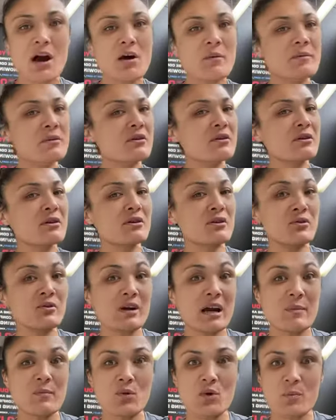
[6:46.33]
I'm going to
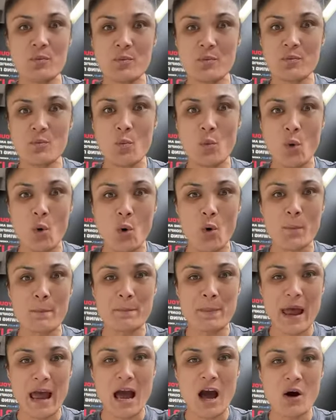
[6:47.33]
create more
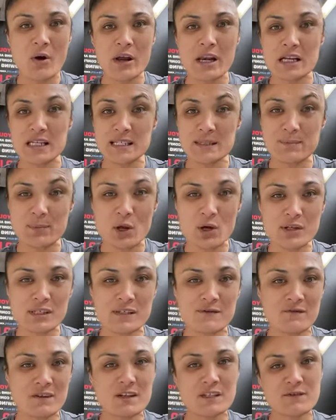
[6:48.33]
power and
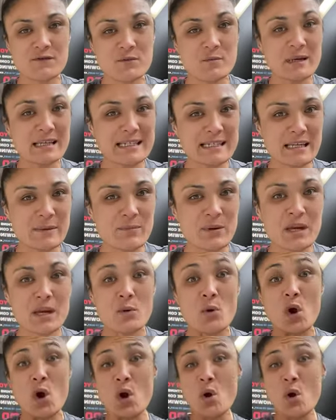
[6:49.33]
explosiveness from my stepping in,